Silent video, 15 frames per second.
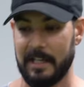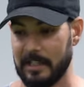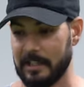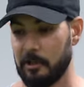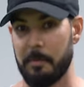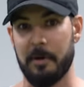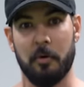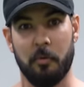get a
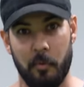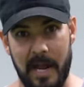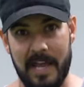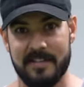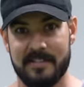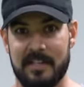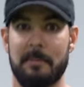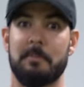little bit of
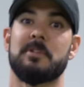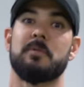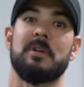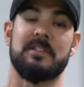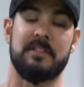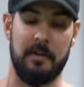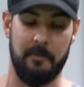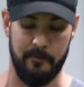rest in
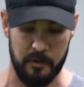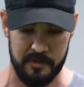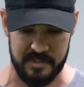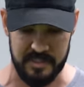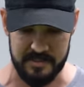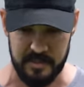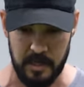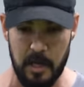between set
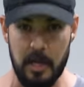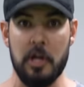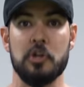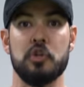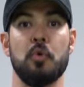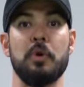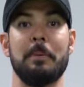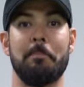versus
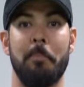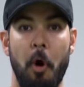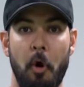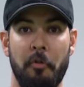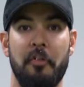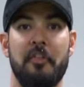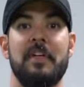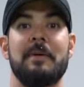doing
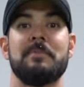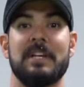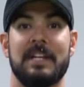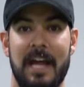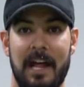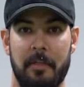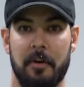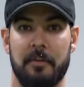both of them
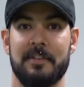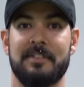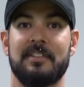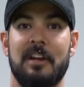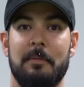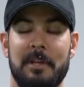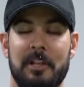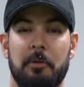together. This
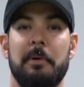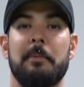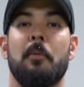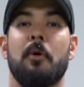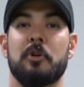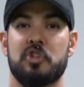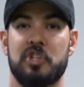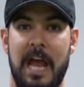is gonna be a little bit
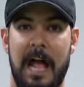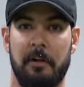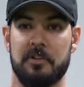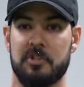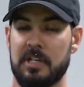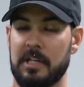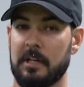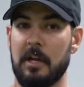more
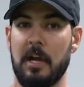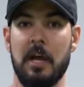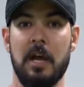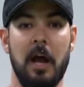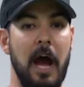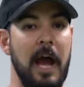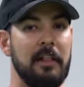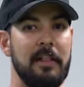challenging.
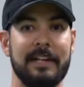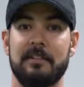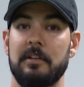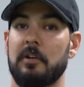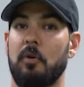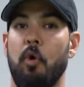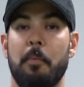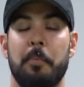I like
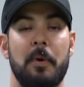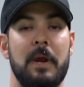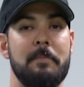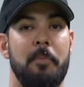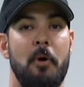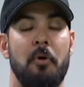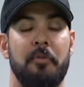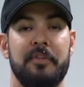to
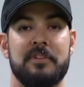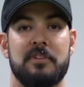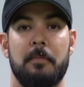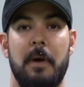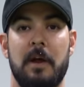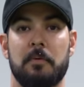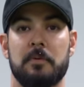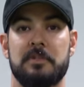incorporate both into
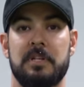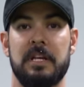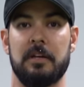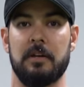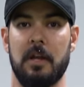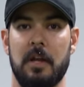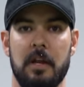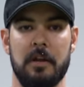my
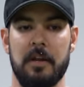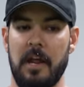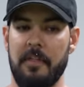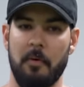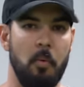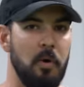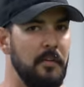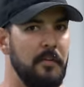routine.
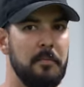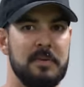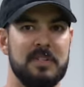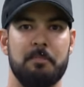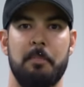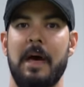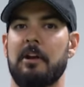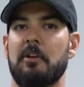Neither one of them
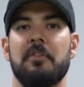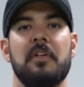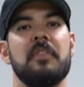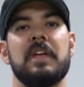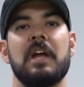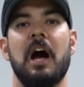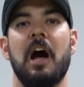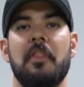is better
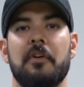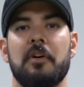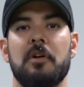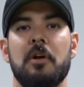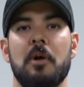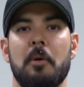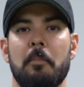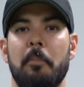than the
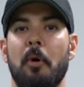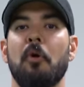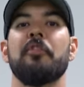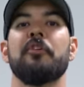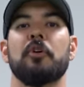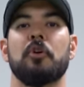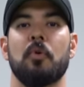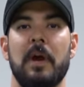other.
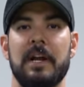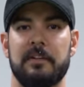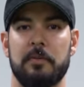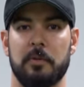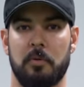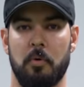Both are great to